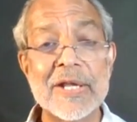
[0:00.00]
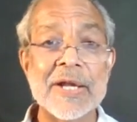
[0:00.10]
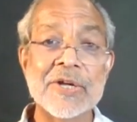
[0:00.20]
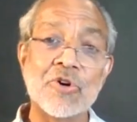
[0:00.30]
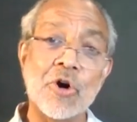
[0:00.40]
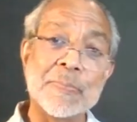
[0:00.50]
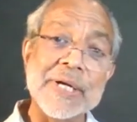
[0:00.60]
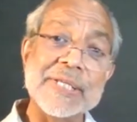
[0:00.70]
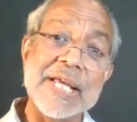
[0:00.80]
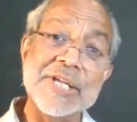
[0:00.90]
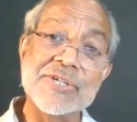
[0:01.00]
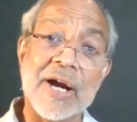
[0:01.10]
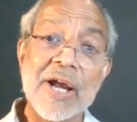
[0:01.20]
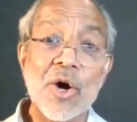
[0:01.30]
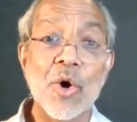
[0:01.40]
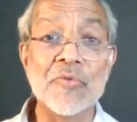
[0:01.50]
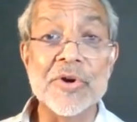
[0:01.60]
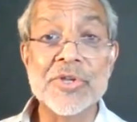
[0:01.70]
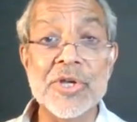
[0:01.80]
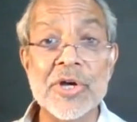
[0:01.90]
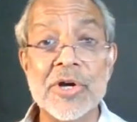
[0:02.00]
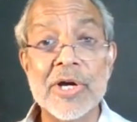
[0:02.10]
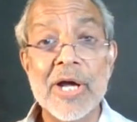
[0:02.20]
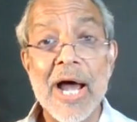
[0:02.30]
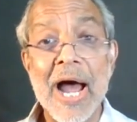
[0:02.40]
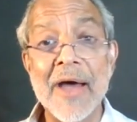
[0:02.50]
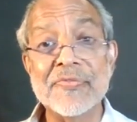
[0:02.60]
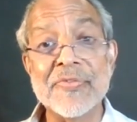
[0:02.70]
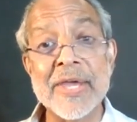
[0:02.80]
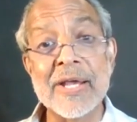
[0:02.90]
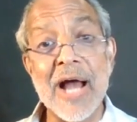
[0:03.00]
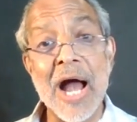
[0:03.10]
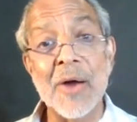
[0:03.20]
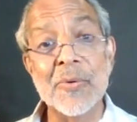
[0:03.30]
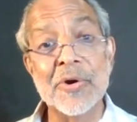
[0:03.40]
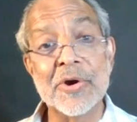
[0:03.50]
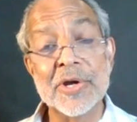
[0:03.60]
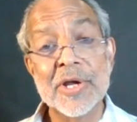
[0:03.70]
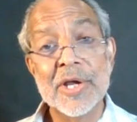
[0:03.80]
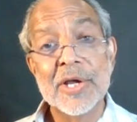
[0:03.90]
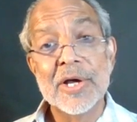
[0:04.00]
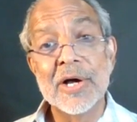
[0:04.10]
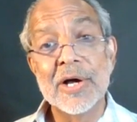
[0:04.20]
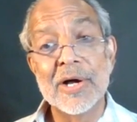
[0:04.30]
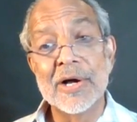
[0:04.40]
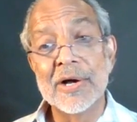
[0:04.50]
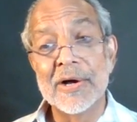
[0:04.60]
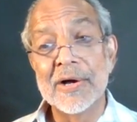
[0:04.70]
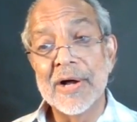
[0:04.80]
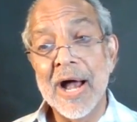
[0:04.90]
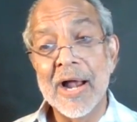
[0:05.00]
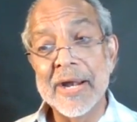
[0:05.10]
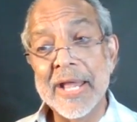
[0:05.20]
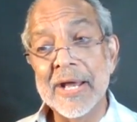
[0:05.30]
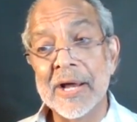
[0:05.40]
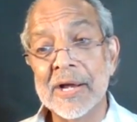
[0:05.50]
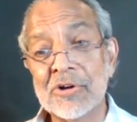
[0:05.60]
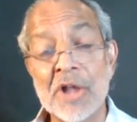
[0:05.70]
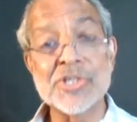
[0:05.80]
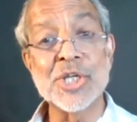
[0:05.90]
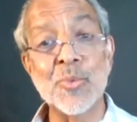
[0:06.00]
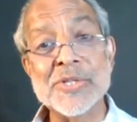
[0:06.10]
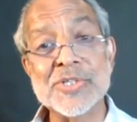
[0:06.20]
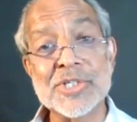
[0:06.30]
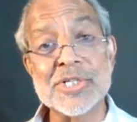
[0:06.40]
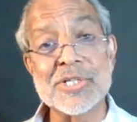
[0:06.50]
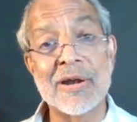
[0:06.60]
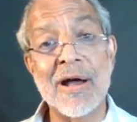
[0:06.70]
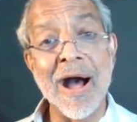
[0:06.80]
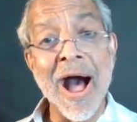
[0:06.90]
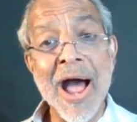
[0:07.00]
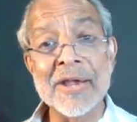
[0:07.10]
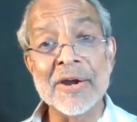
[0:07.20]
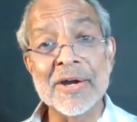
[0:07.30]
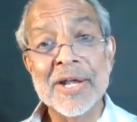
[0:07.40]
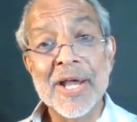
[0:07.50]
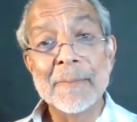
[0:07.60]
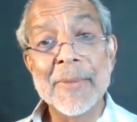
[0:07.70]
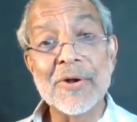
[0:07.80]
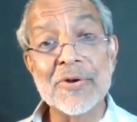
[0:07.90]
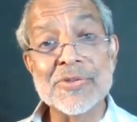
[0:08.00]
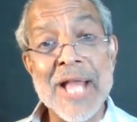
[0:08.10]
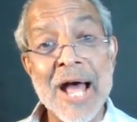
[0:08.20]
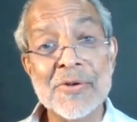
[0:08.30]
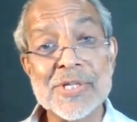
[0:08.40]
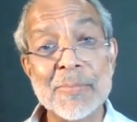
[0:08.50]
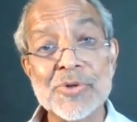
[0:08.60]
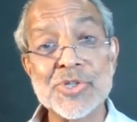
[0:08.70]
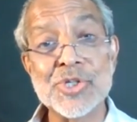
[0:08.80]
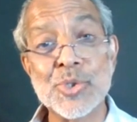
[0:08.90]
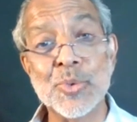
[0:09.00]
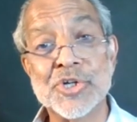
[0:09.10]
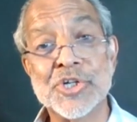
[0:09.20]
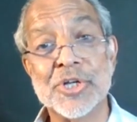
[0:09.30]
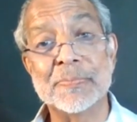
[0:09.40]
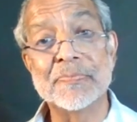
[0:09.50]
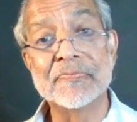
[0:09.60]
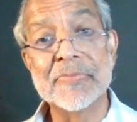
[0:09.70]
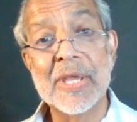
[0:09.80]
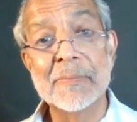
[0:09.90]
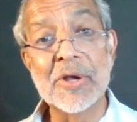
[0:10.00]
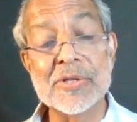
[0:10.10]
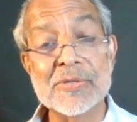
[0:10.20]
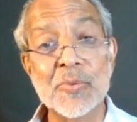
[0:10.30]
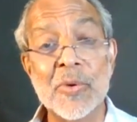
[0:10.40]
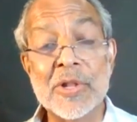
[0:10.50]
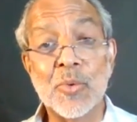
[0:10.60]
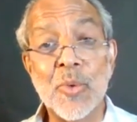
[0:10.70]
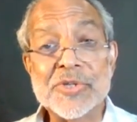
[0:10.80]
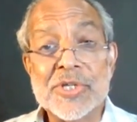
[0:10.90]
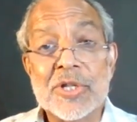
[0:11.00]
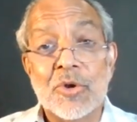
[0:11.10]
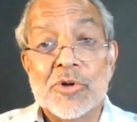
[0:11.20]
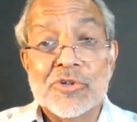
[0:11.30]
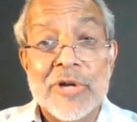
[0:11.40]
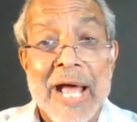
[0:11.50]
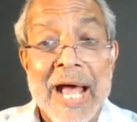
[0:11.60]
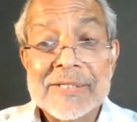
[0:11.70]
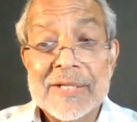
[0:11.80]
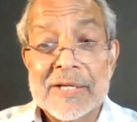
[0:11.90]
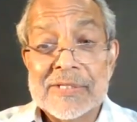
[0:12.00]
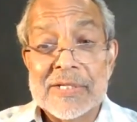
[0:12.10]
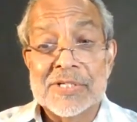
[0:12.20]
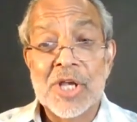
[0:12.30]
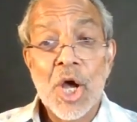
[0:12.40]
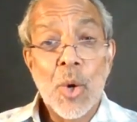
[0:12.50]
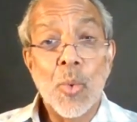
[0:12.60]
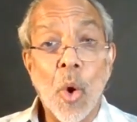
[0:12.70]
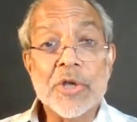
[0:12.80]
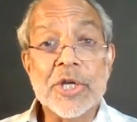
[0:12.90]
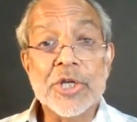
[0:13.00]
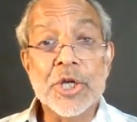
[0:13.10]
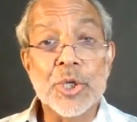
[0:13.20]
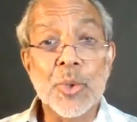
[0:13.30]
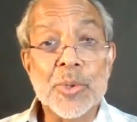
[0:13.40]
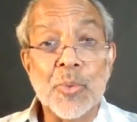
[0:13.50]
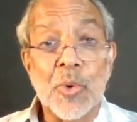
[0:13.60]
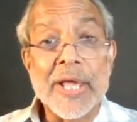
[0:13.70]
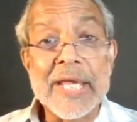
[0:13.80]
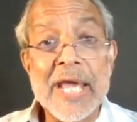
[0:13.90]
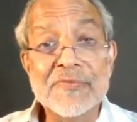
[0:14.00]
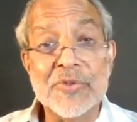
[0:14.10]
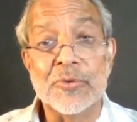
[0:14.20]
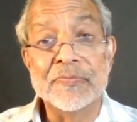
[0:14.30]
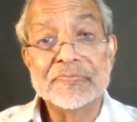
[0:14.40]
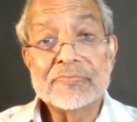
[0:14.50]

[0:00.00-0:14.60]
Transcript: We incorporate as H R. Over here, I think our uh, our uh, consequences are higher because now it's about stewardship. Yeah. Because one of the questions the Lord's going to ask us is, what did you do with what I gave you?